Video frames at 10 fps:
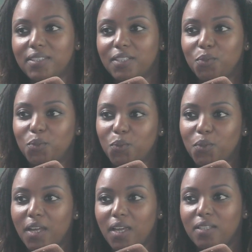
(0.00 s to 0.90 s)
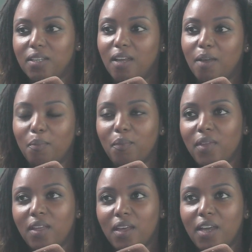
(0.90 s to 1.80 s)
I don't know that
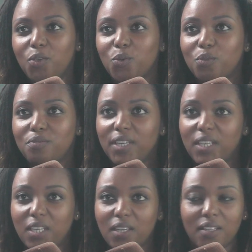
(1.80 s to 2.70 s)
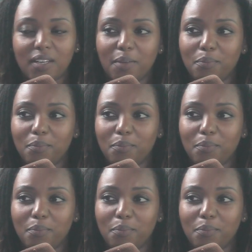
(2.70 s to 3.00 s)
I don't know of any other